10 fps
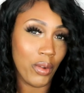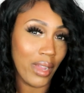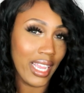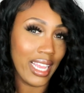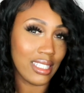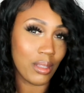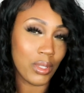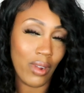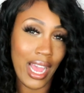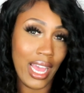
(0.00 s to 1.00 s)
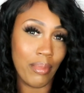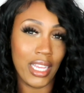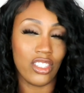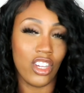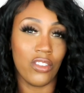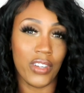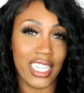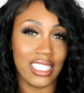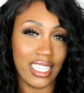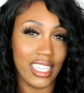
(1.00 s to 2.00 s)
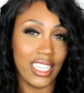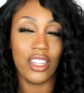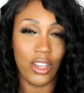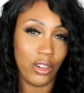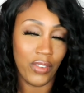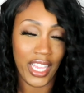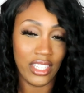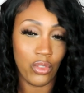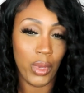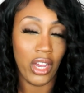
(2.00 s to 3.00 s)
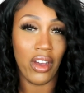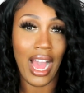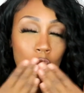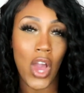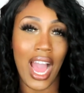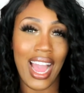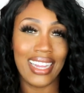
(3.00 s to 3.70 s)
rate, and subscribe, and don't forget to hit the notification bell. Mwah!